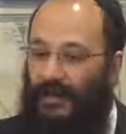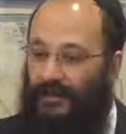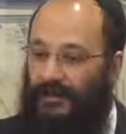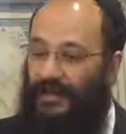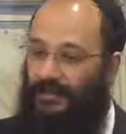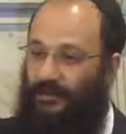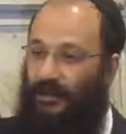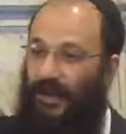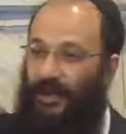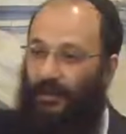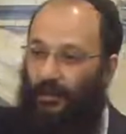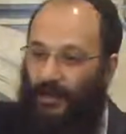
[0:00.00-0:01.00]
that. That's
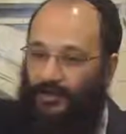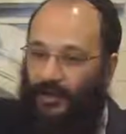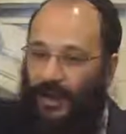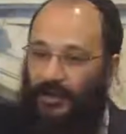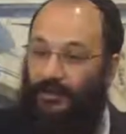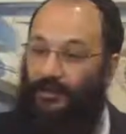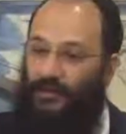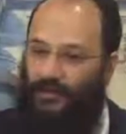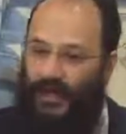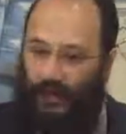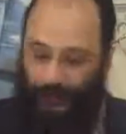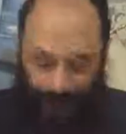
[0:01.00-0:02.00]
why one triangle
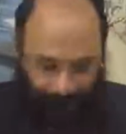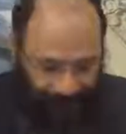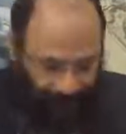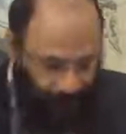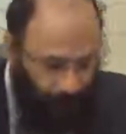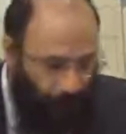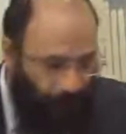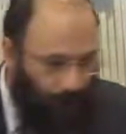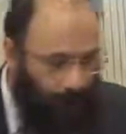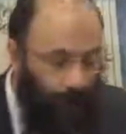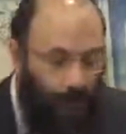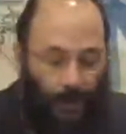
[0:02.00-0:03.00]
goes up.
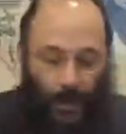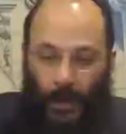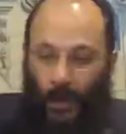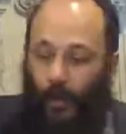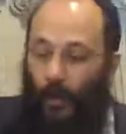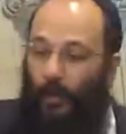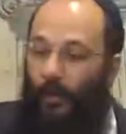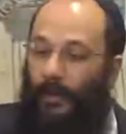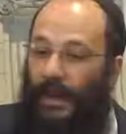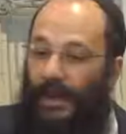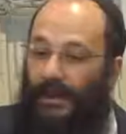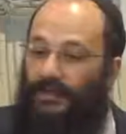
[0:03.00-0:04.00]

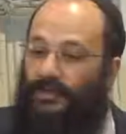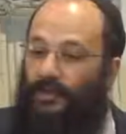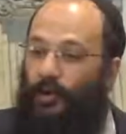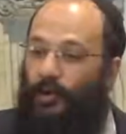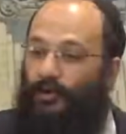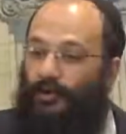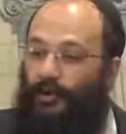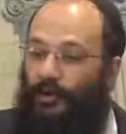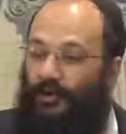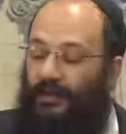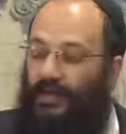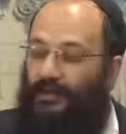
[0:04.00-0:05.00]
Chochmah is called
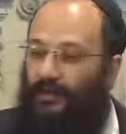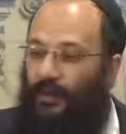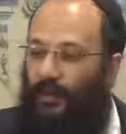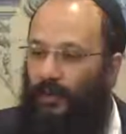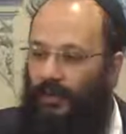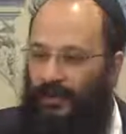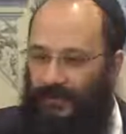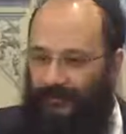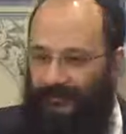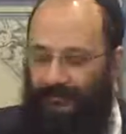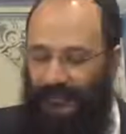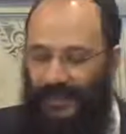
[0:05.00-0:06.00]
Kodesh, holy.
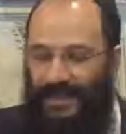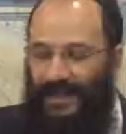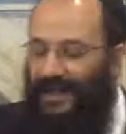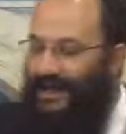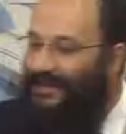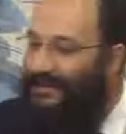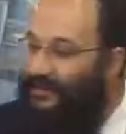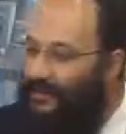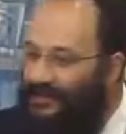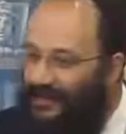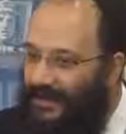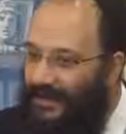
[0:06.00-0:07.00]
It's
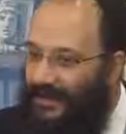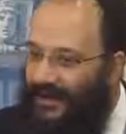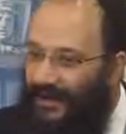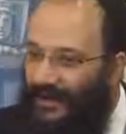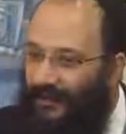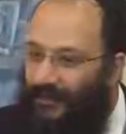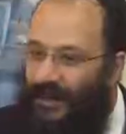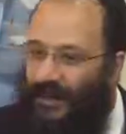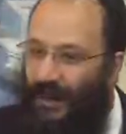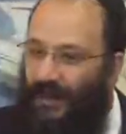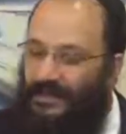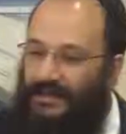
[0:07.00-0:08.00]
interesting
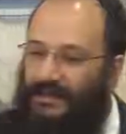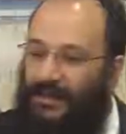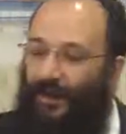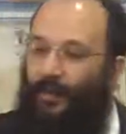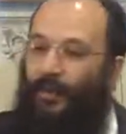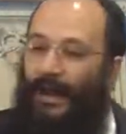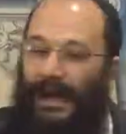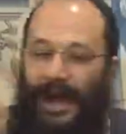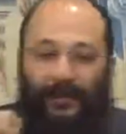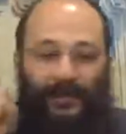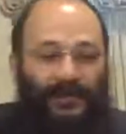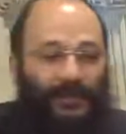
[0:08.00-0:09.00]
because what
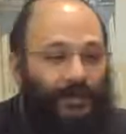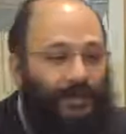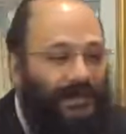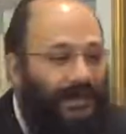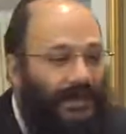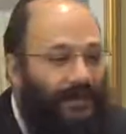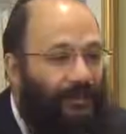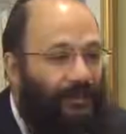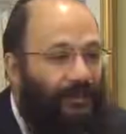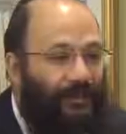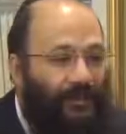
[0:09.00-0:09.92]
happens when we sleep?